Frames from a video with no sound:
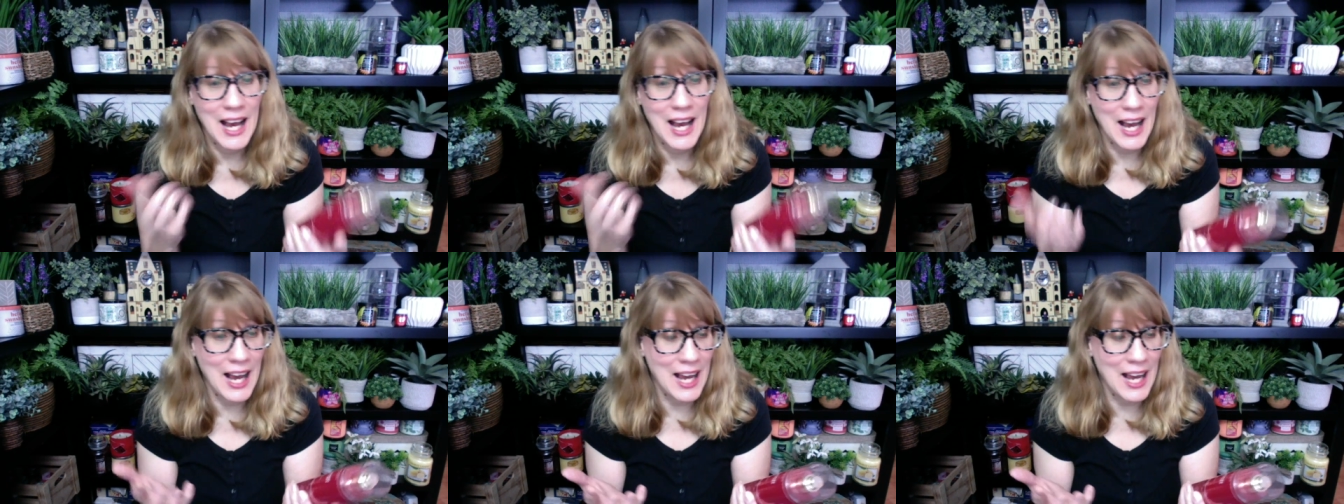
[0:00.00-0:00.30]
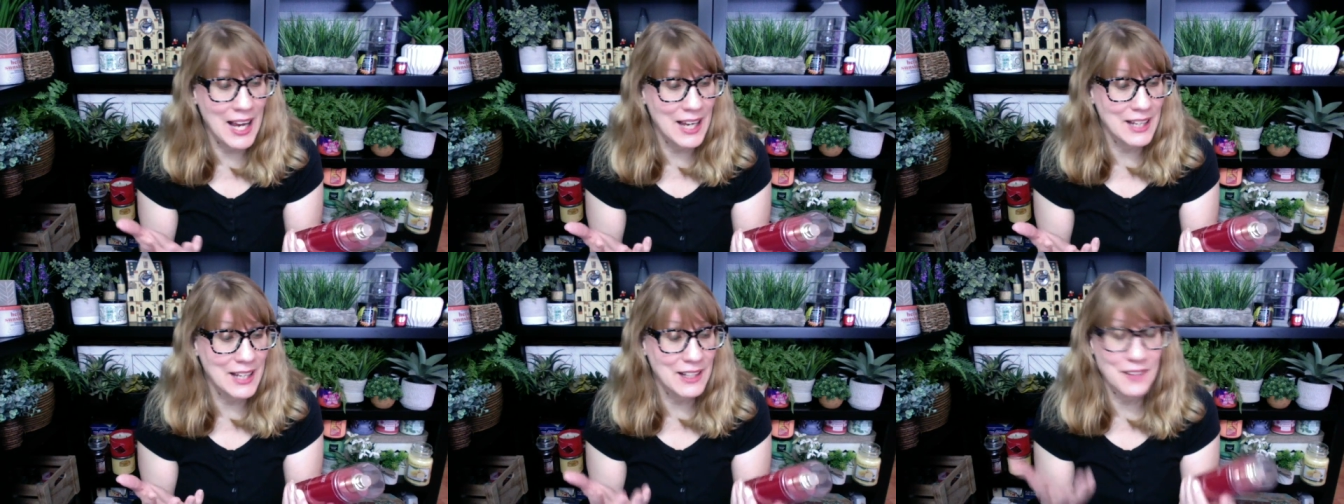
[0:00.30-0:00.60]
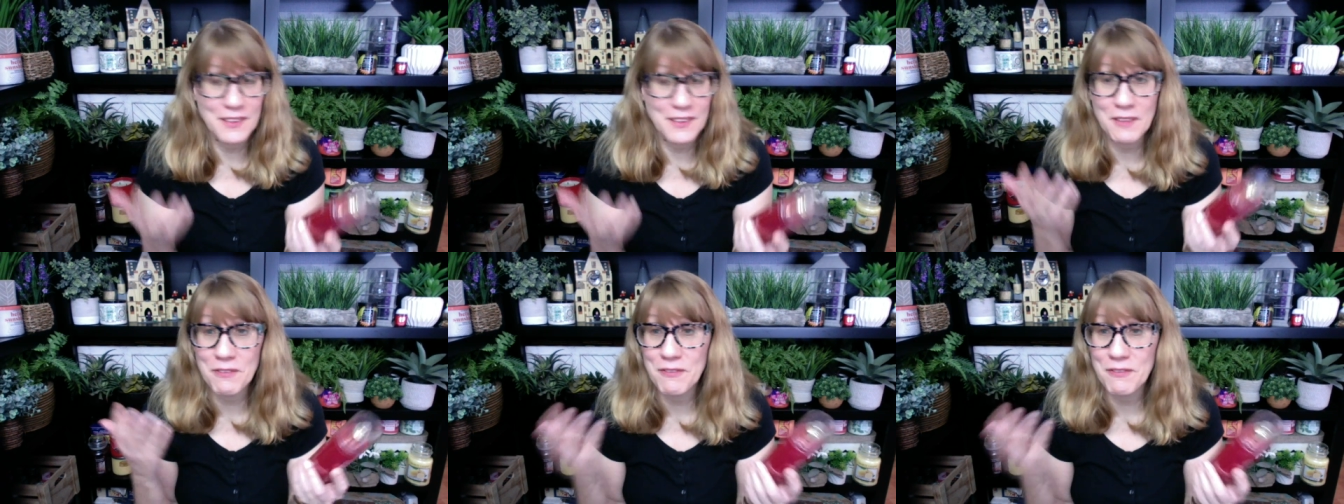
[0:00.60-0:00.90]
on
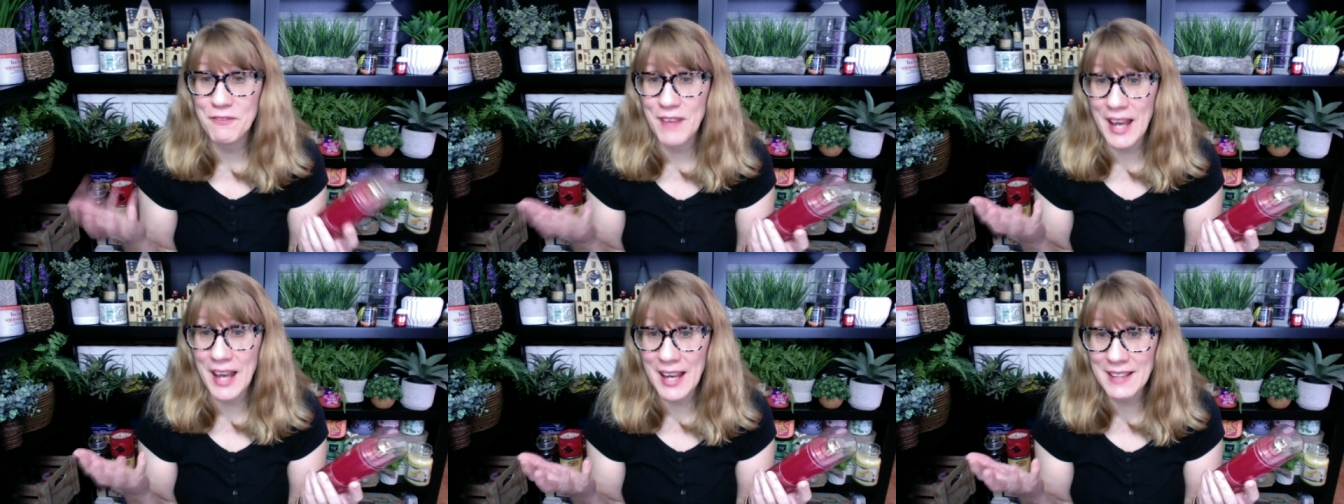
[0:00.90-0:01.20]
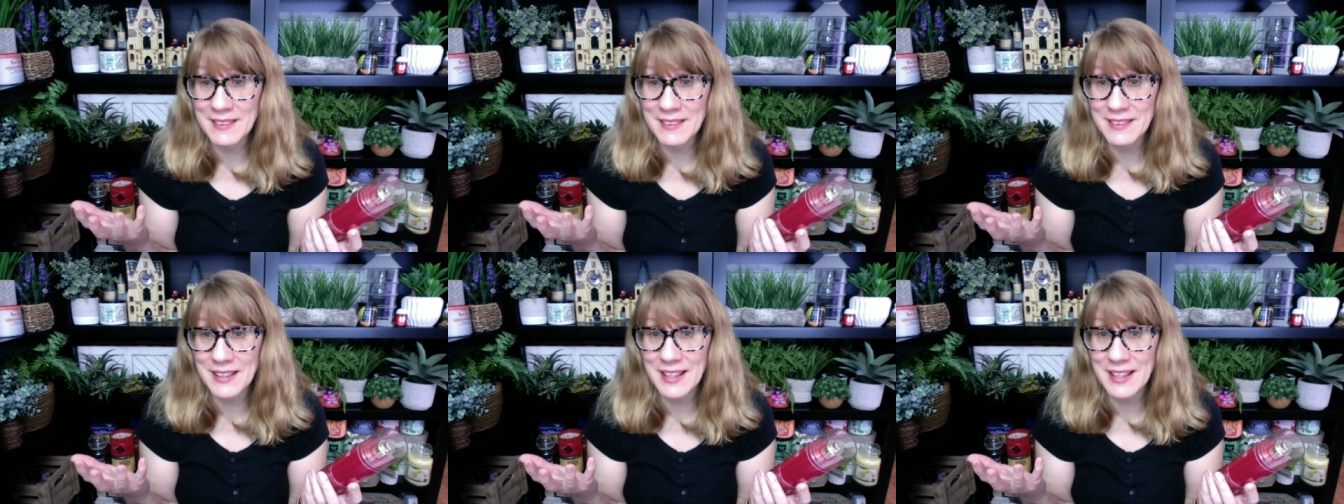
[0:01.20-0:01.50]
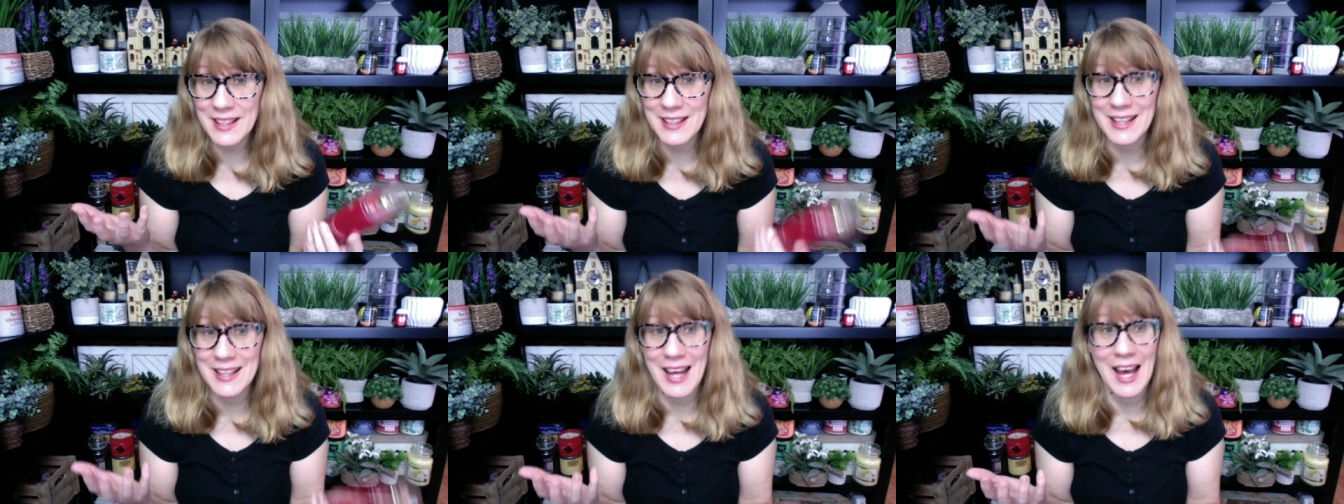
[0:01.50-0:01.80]
the
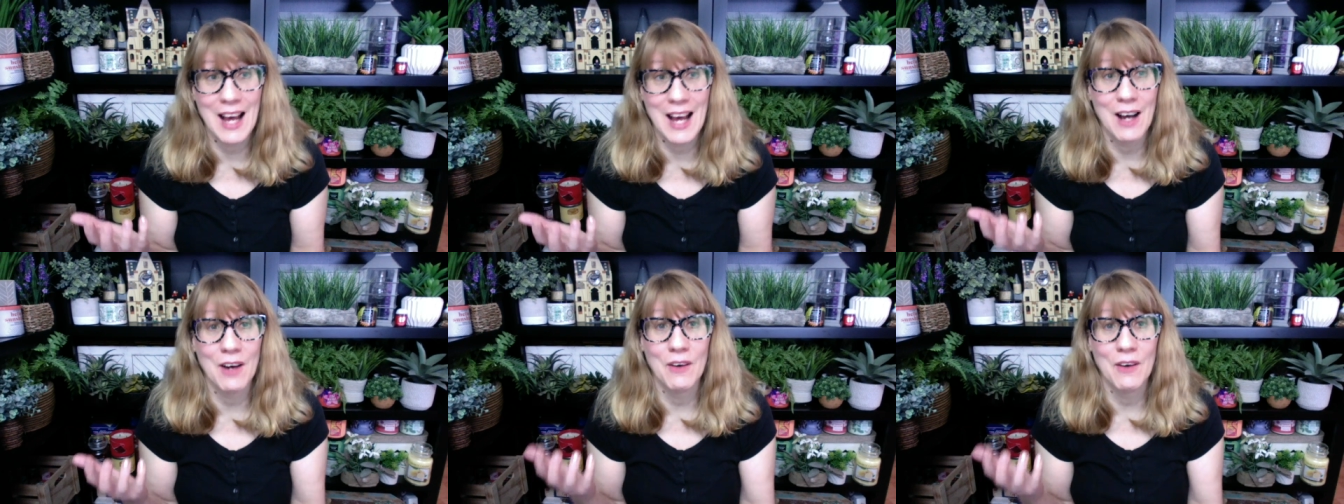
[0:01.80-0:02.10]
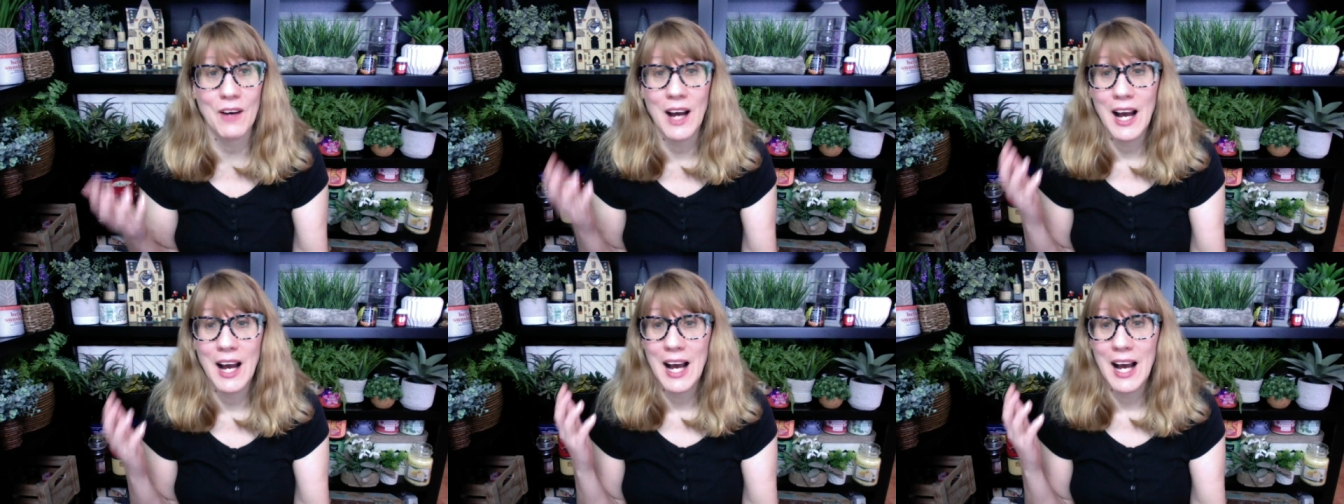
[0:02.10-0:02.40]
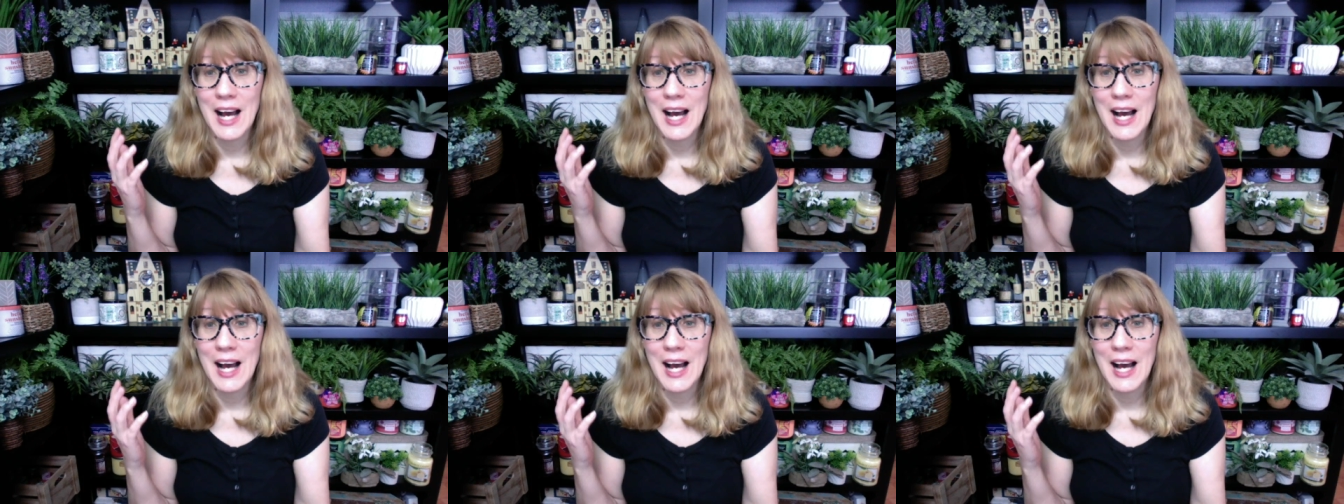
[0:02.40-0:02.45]
faceted now.